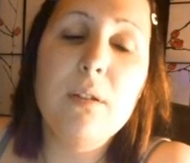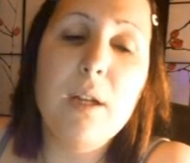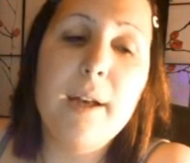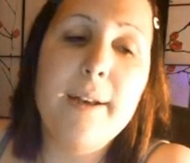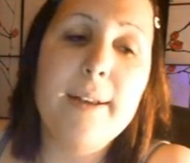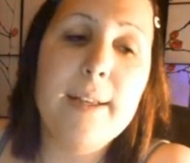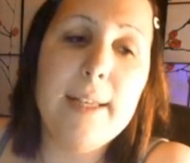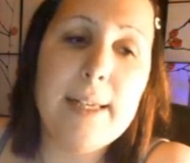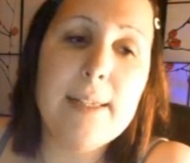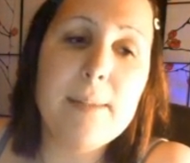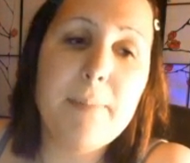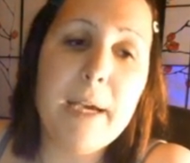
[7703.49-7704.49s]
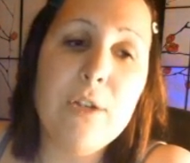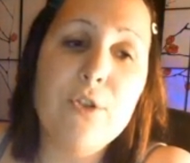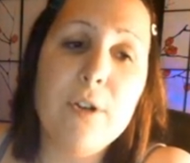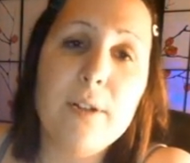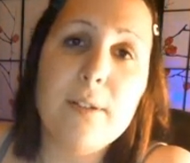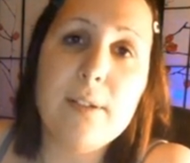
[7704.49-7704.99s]
uh, it's
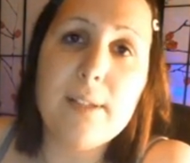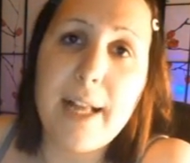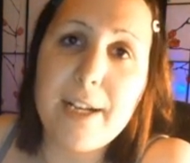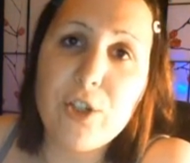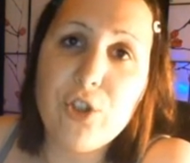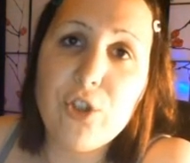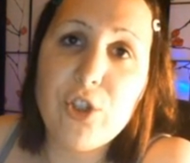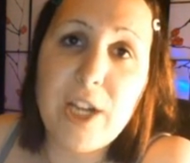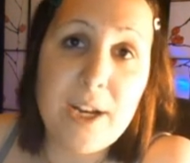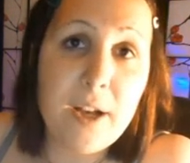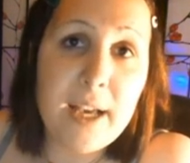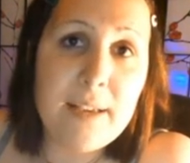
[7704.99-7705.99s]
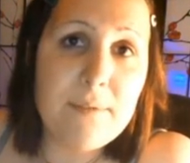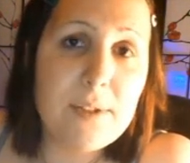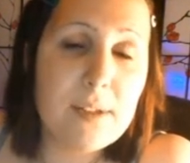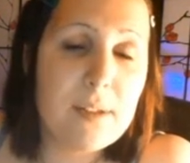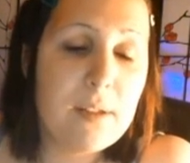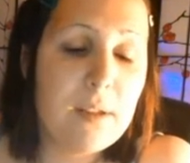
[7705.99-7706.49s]
Patreon slash Jen Ives.